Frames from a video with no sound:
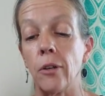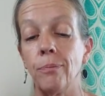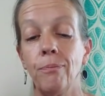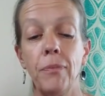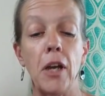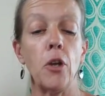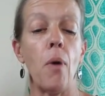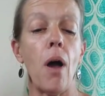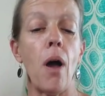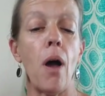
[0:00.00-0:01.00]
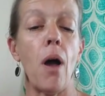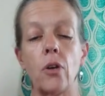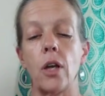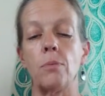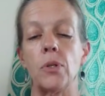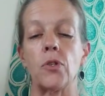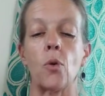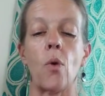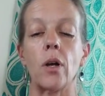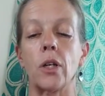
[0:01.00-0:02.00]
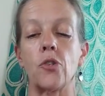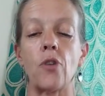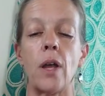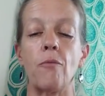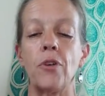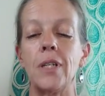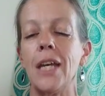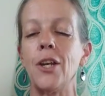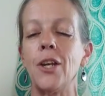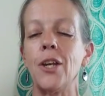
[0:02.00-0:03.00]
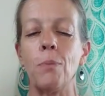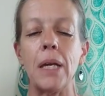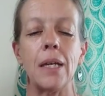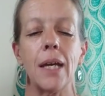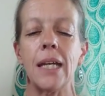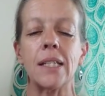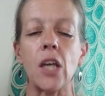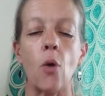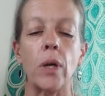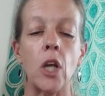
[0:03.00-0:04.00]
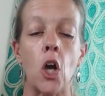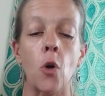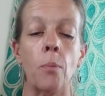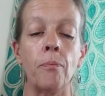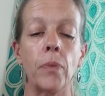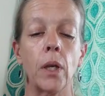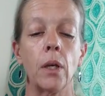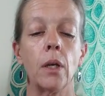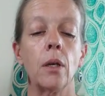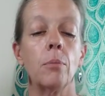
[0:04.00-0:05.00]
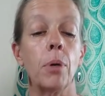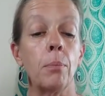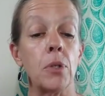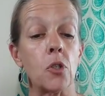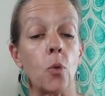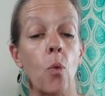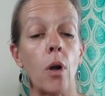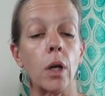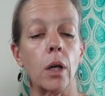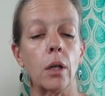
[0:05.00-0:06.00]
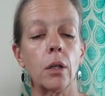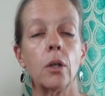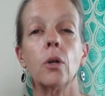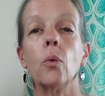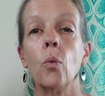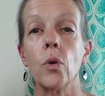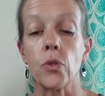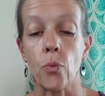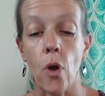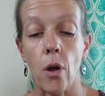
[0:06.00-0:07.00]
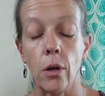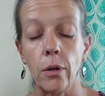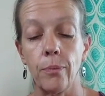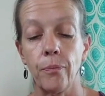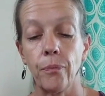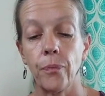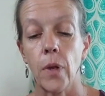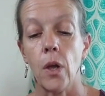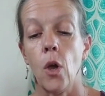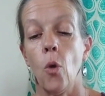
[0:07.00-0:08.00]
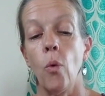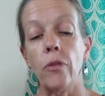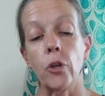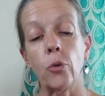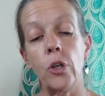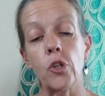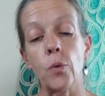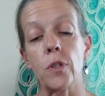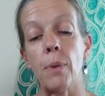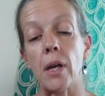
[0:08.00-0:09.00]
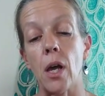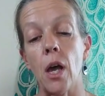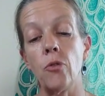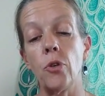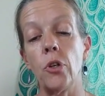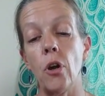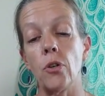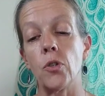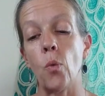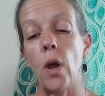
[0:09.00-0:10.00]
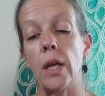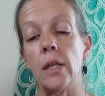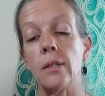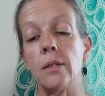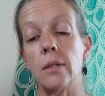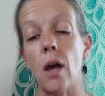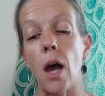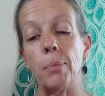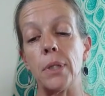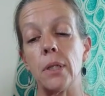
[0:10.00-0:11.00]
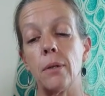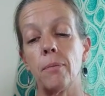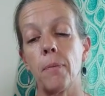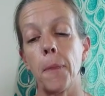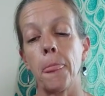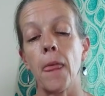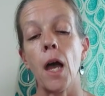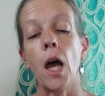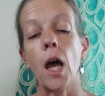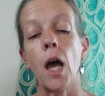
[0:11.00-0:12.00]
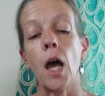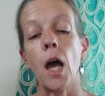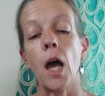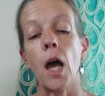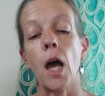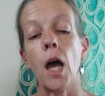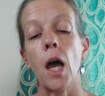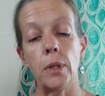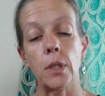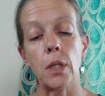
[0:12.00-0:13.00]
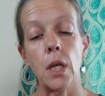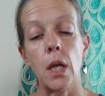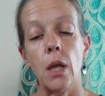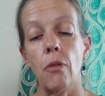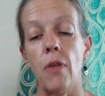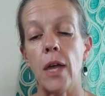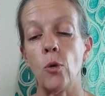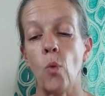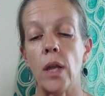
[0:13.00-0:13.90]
When the creature was about 100 yards away, it stopped. Hoverment, then went smoothly in reverse, coming back toward the elevator with its rear end, which was the pointed end of the egg, now in front.